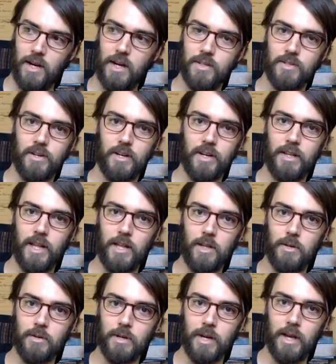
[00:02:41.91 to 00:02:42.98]
starting on that
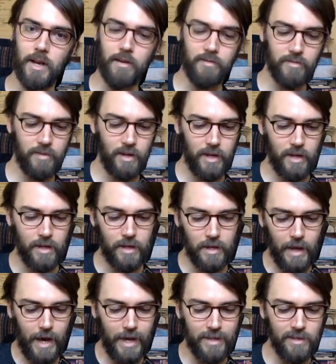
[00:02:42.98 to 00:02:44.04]
lower F,
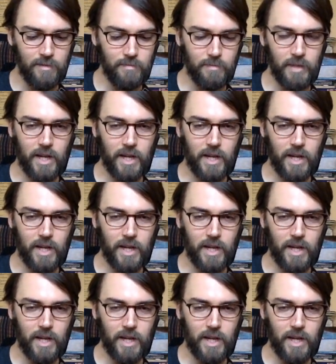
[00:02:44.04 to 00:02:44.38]
I could